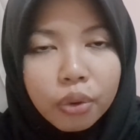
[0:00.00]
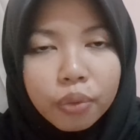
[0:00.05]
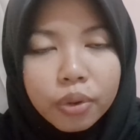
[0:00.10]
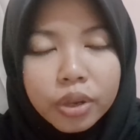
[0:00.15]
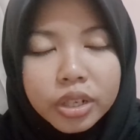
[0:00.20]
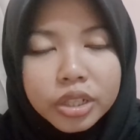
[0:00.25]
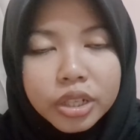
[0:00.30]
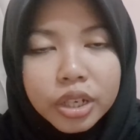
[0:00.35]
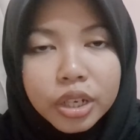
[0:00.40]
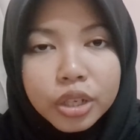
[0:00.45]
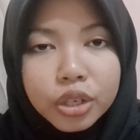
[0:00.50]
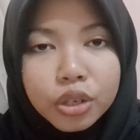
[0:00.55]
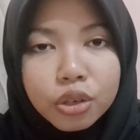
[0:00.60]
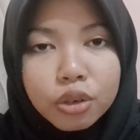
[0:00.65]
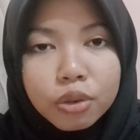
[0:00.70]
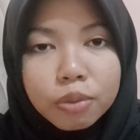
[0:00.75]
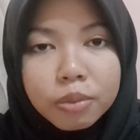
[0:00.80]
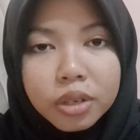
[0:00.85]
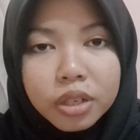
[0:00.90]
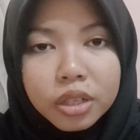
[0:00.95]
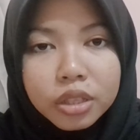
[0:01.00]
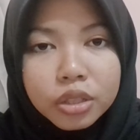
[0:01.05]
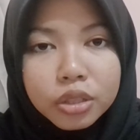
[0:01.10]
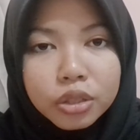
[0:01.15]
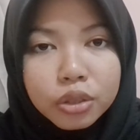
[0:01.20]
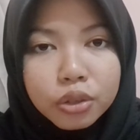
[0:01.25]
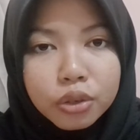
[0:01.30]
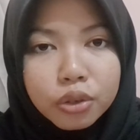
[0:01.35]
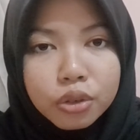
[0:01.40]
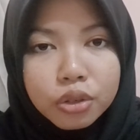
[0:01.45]
which
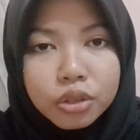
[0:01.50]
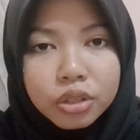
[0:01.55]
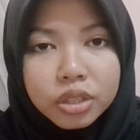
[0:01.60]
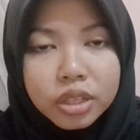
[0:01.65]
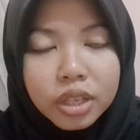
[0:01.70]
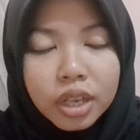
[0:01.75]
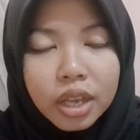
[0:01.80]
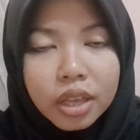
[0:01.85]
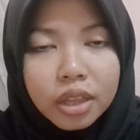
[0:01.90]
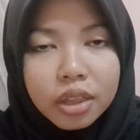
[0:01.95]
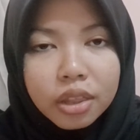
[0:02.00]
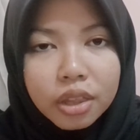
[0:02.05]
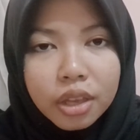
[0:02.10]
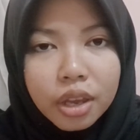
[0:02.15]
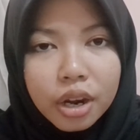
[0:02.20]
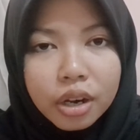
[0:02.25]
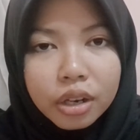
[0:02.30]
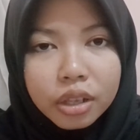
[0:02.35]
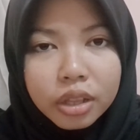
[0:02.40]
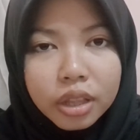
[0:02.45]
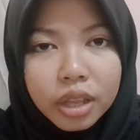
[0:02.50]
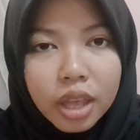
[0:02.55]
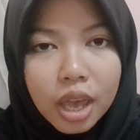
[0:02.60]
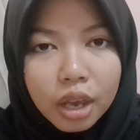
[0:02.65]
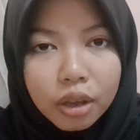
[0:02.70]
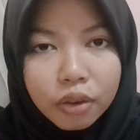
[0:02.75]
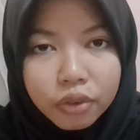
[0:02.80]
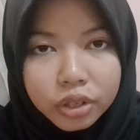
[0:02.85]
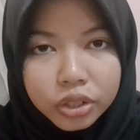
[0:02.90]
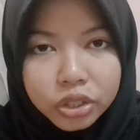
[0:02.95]
humans use in their
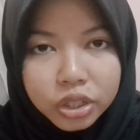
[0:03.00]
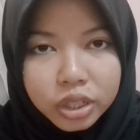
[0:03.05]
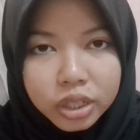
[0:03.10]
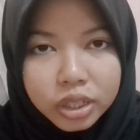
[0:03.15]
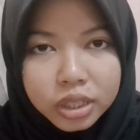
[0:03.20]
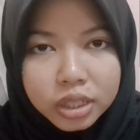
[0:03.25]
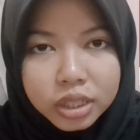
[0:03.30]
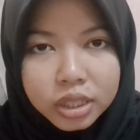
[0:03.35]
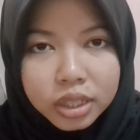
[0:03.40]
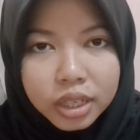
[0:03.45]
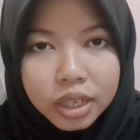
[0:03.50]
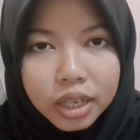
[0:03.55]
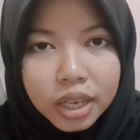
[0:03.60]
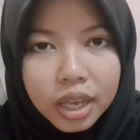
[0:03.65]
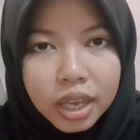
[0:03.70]
languages.